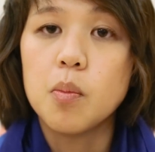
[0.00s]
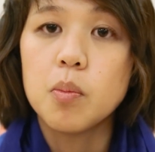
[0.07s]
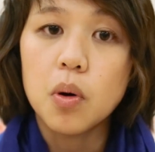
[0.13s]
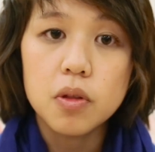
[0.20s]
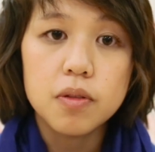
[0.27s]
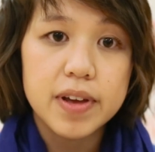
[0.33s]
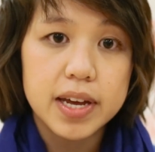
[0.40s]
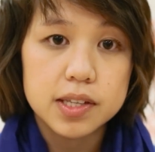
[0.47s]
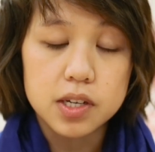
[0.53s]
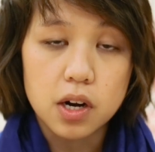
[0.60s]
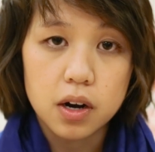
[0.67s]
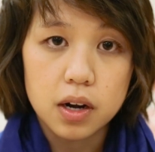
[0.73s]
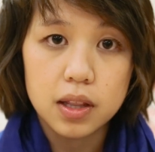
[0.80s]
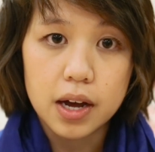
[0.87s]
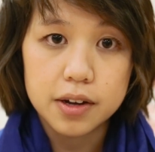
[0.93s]
Both vans
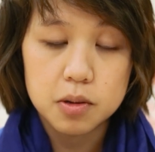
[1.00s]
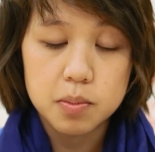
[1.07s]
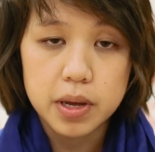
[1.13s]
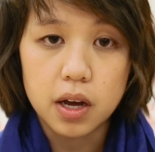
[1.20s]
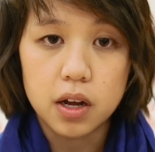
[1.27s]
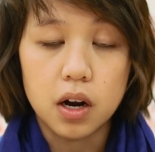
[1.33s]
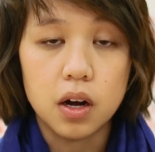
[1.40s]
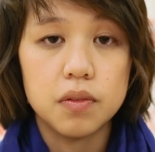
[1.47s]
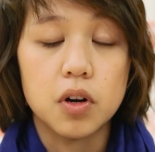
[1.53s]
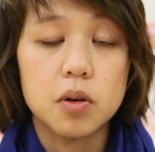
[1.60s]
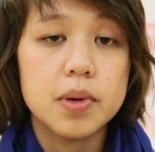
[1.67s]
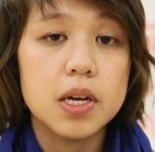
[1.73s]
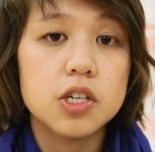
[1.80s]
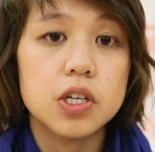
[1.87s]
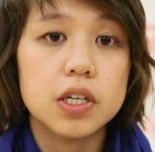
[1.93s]
are allowed to be at all of our
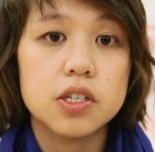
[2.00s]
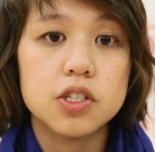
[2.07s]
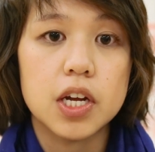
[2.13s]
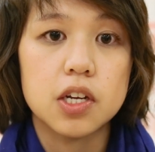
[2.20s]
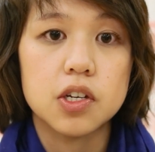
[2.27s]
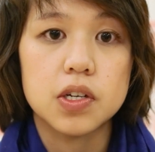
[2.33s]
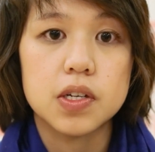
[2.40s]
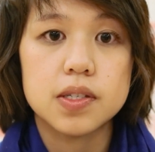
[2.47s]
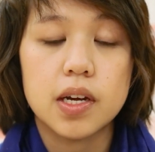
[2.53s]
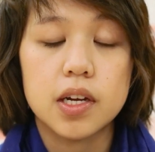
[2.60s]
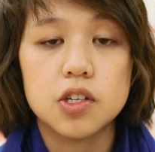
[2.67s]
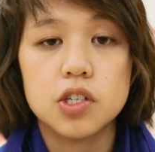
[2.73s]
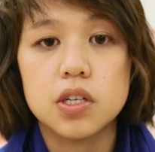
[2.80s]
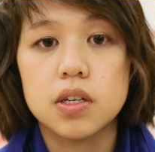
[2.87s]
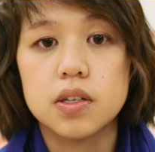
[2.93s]
major exchanges,
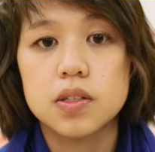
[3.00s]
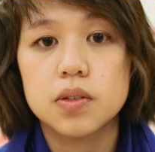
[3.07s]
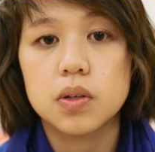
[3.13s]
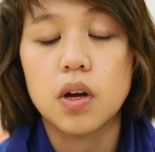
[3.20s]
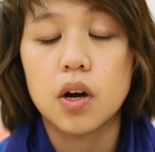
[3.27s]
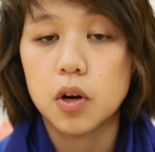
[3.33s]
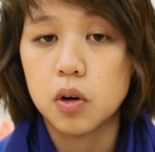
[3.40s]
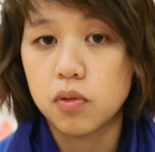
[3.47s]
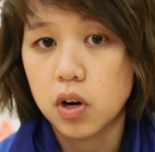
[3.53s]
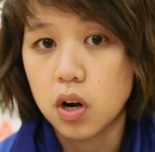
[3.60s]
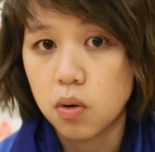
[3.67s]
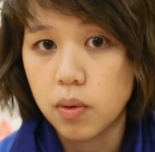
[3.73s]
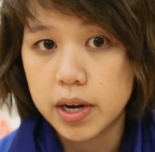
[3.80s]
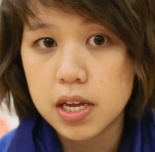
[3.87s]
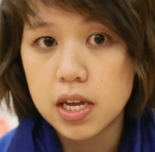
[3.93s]
as she has gone over
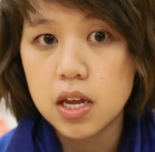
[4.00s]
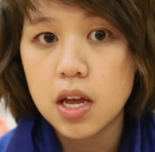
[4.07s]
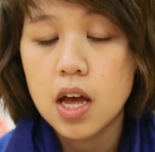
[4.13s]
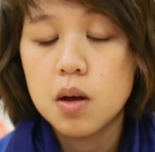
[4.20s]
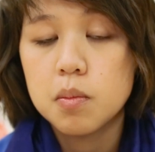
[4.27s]
already.